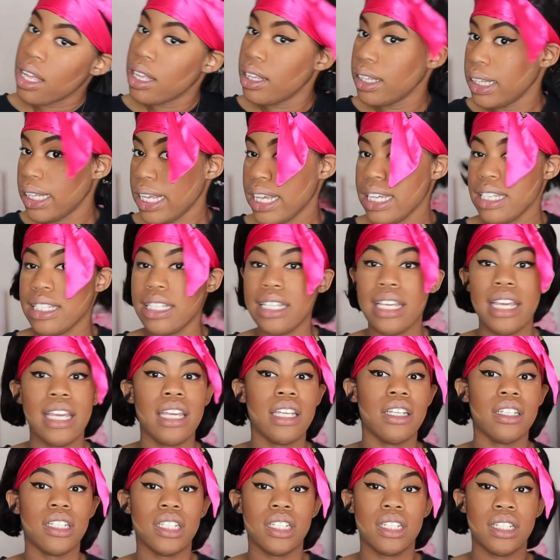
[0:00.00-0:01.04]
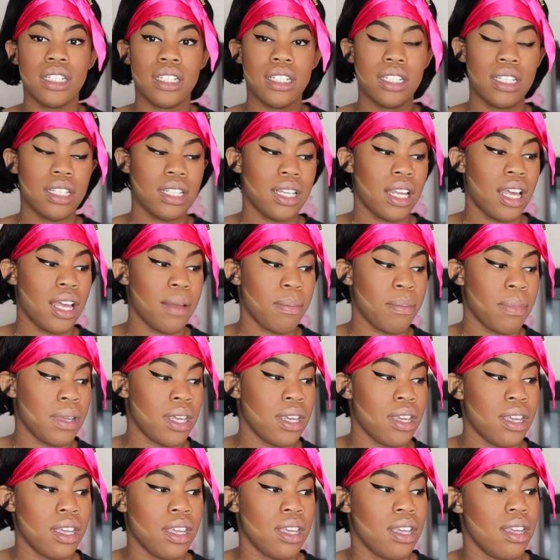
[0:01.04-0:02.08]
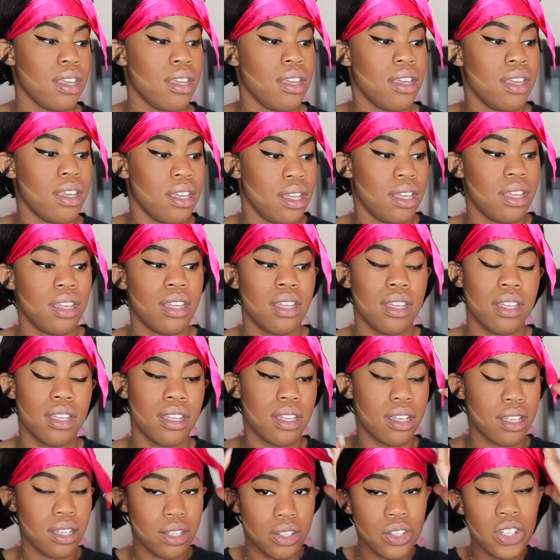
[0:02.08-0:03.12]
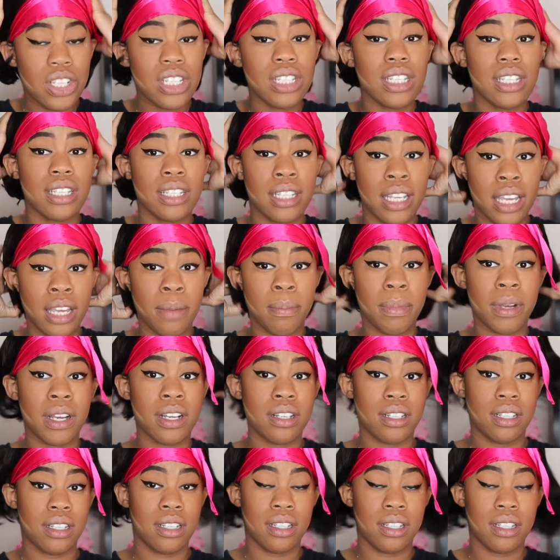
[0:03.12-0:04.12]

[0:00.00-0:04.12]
lazy Aysia, not be just the same person.